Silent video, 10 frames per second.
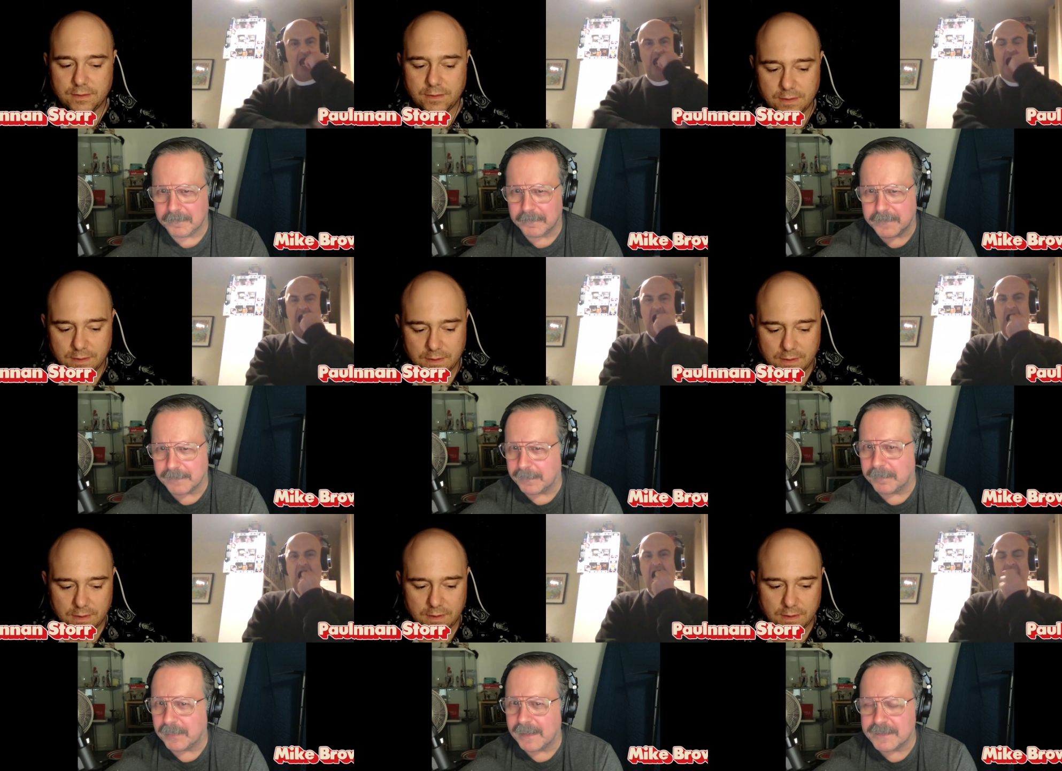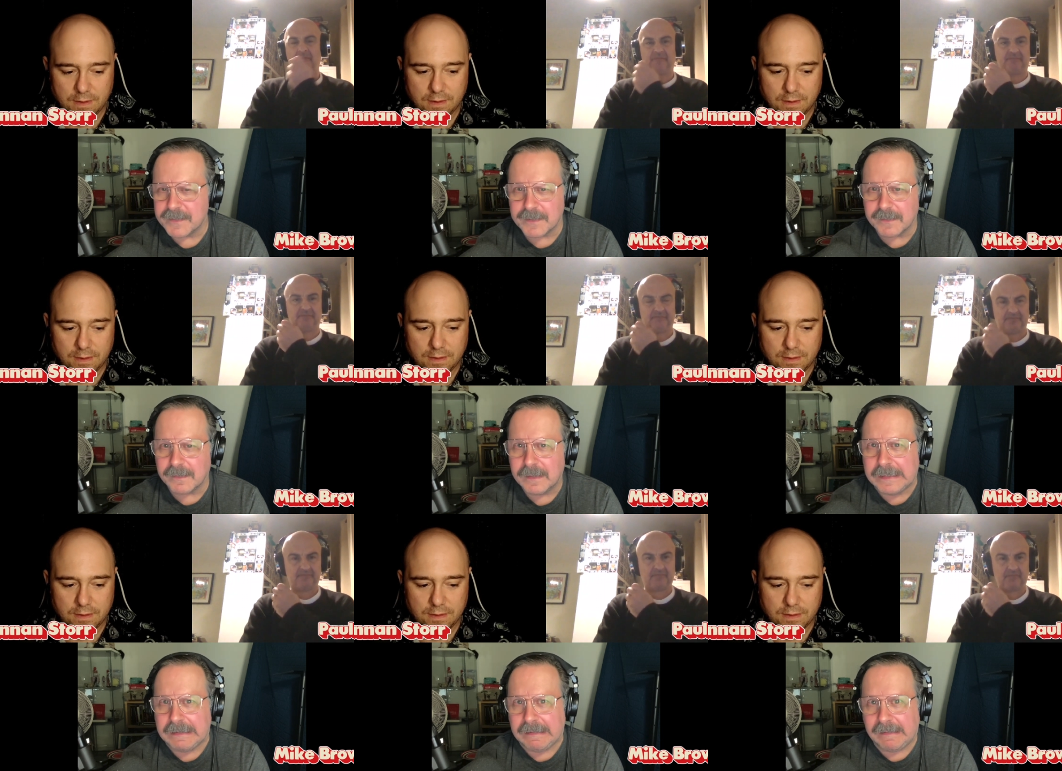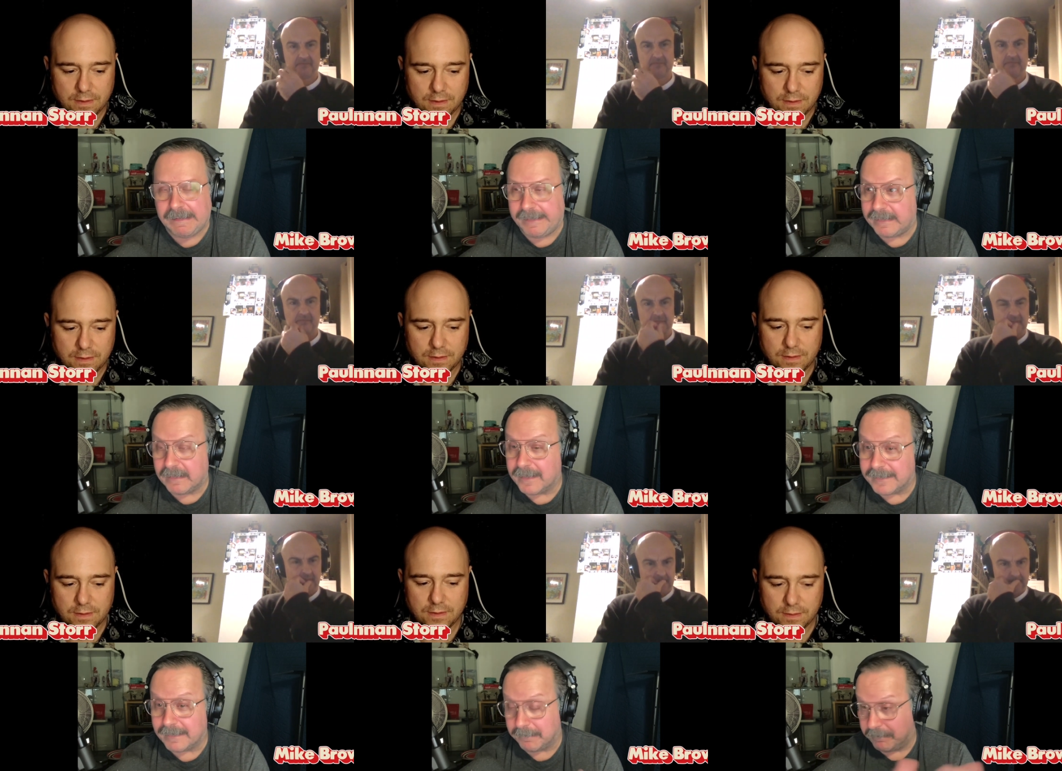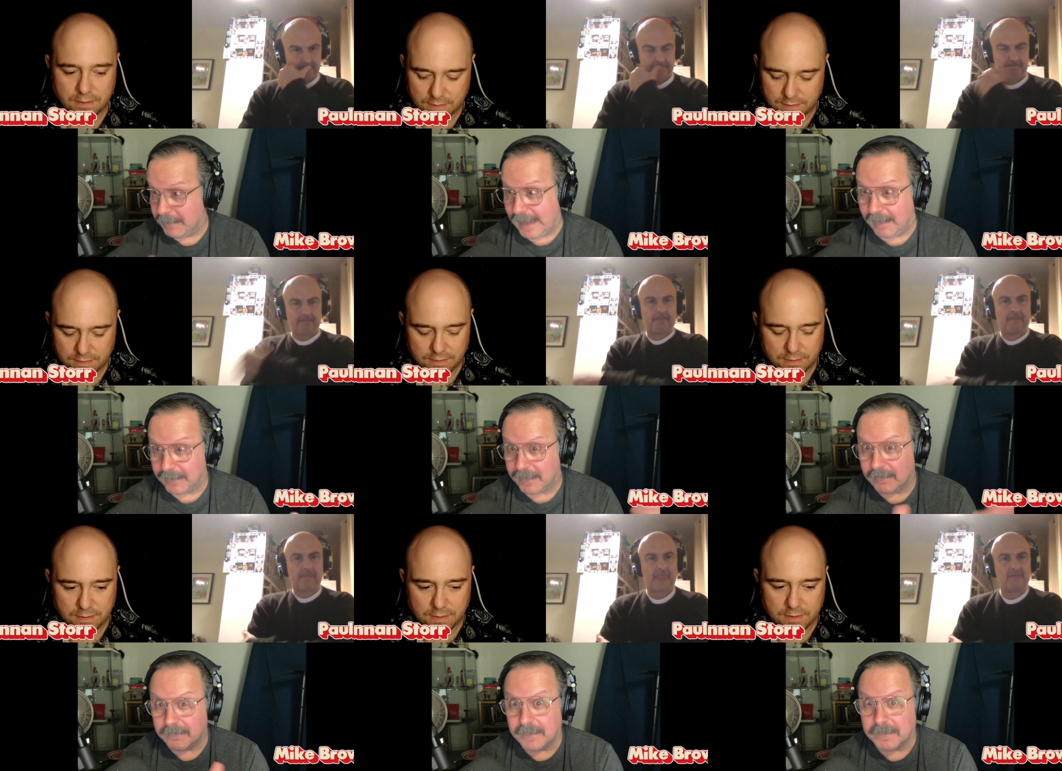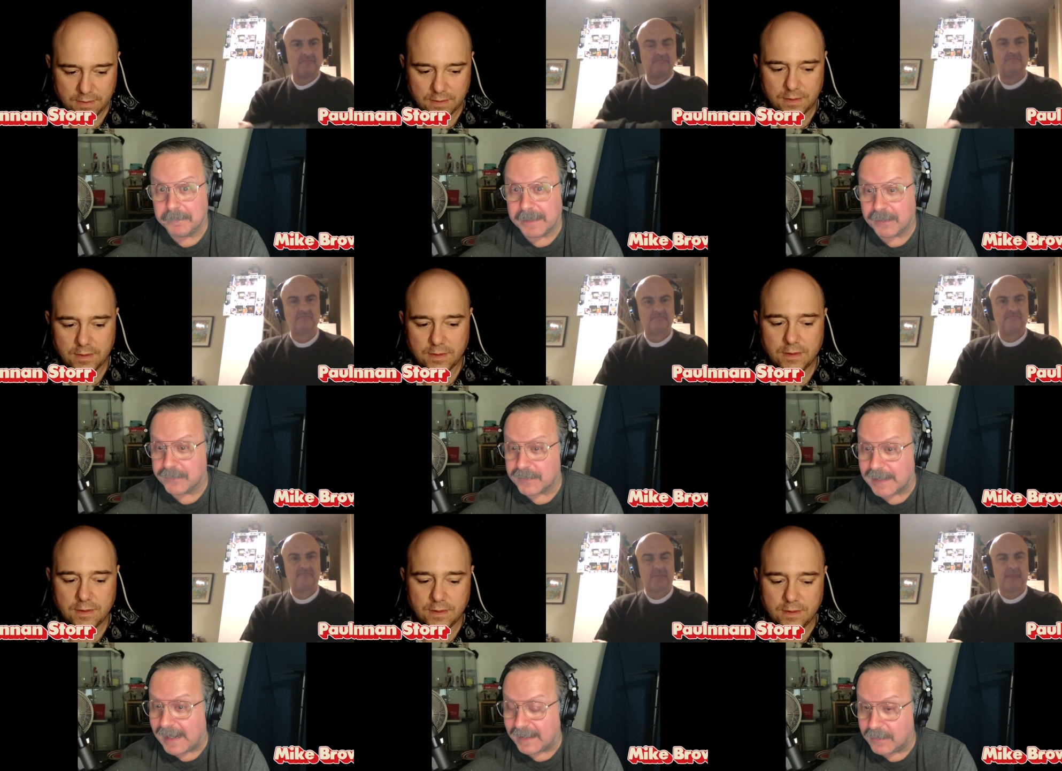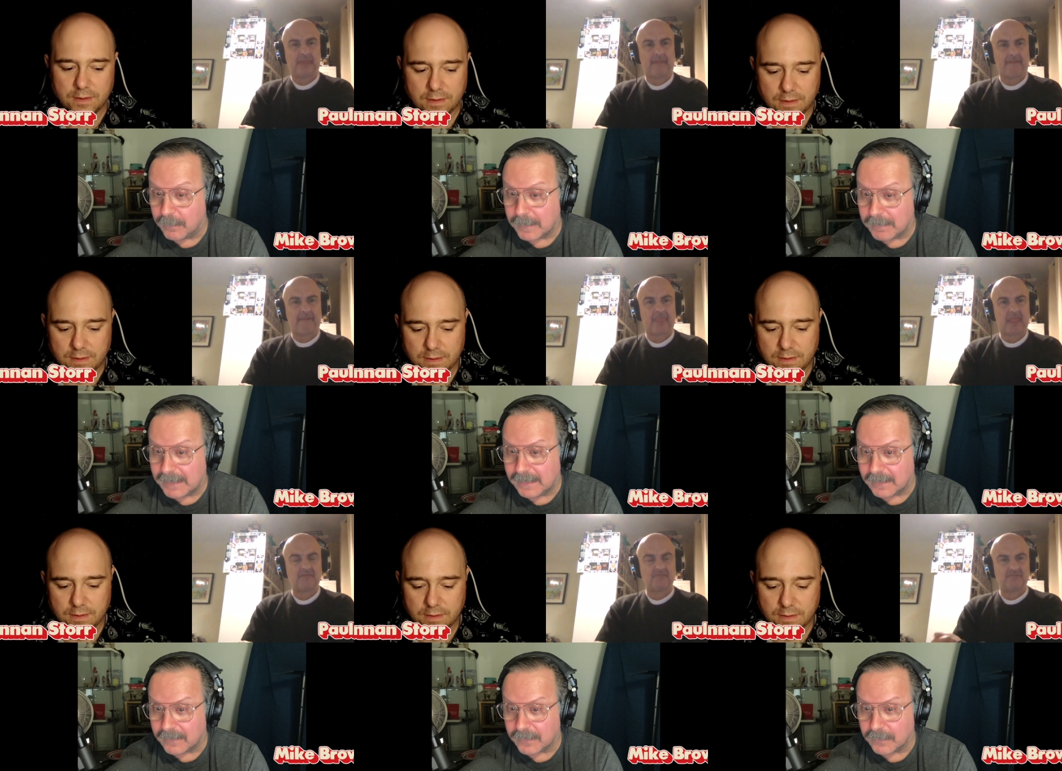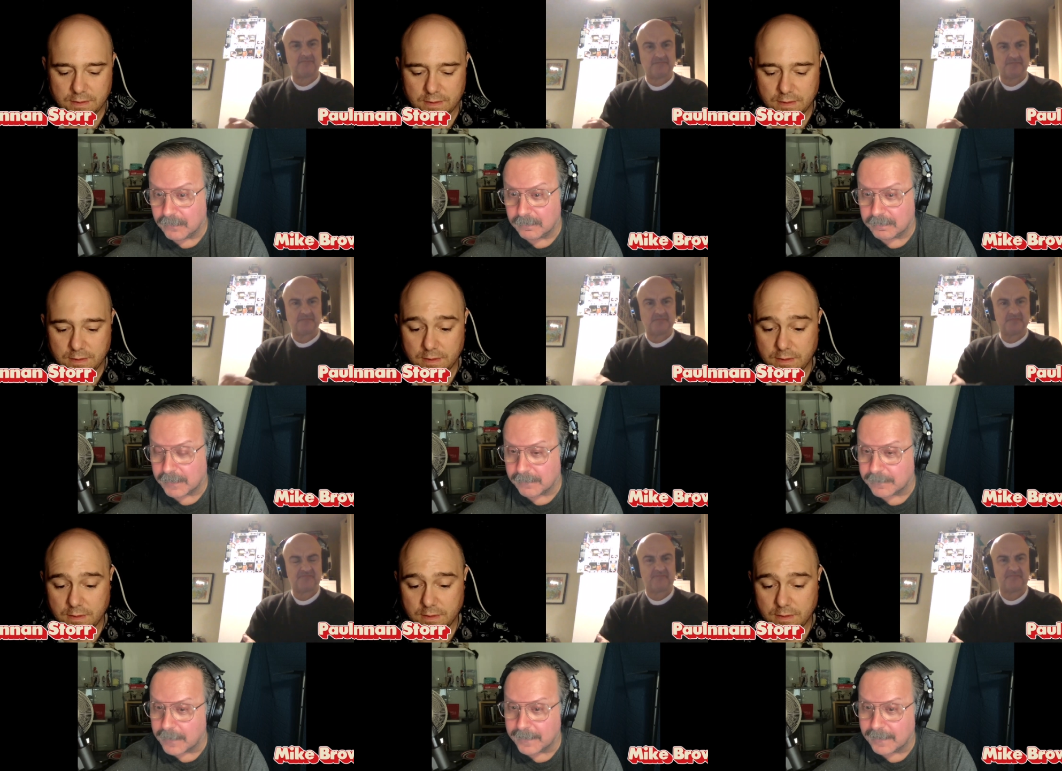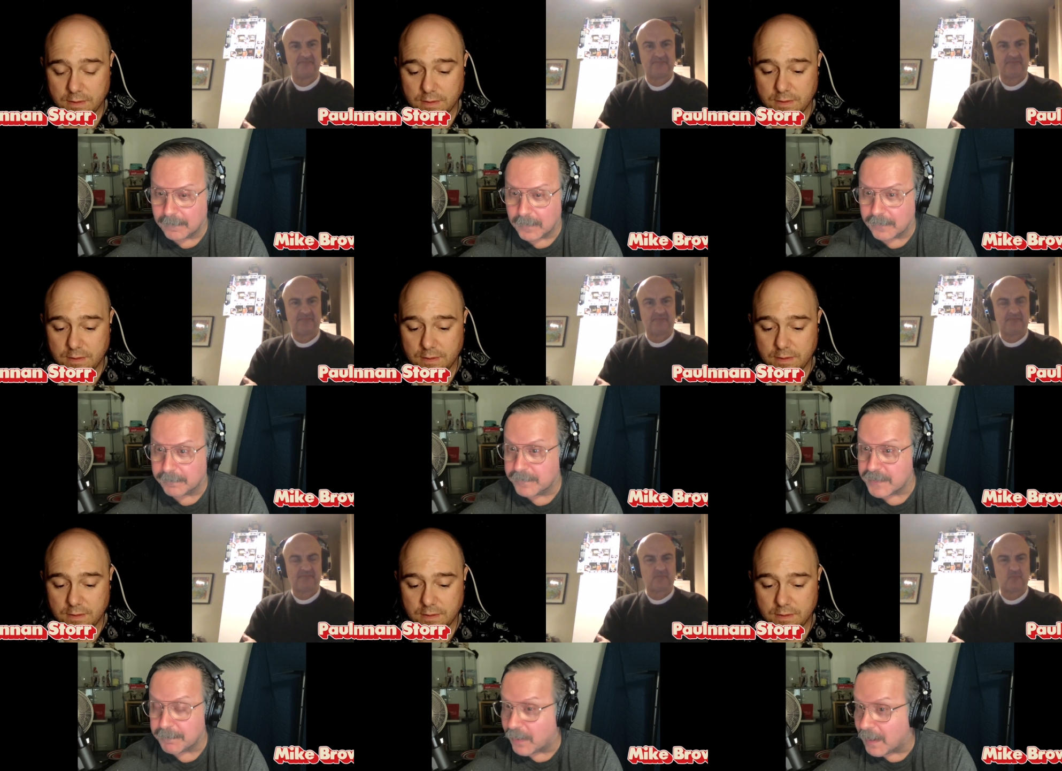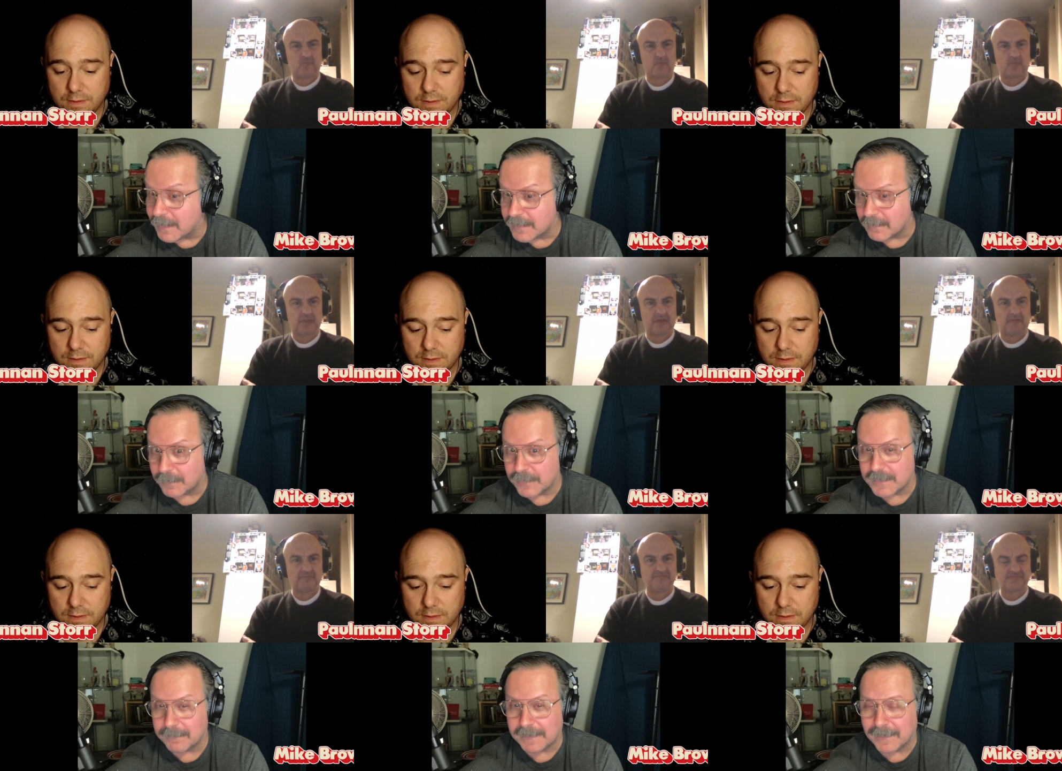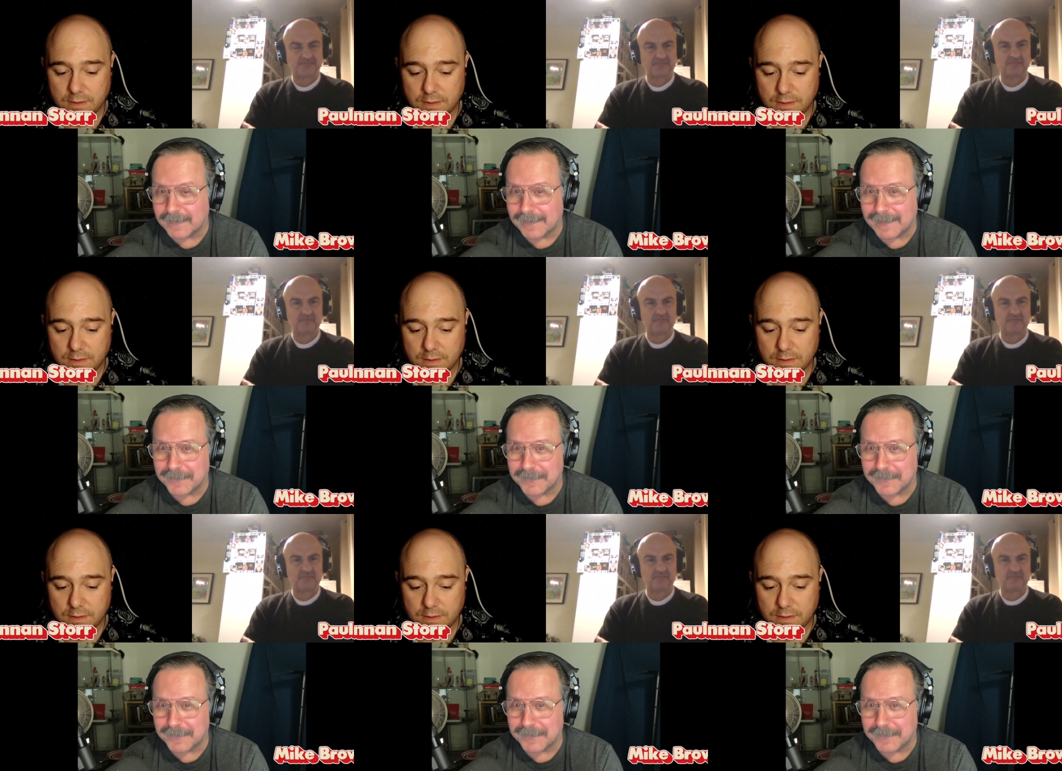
Speaker 1: different places and and at- having uh, bears attack human beings who confront them or surprise them or something like that.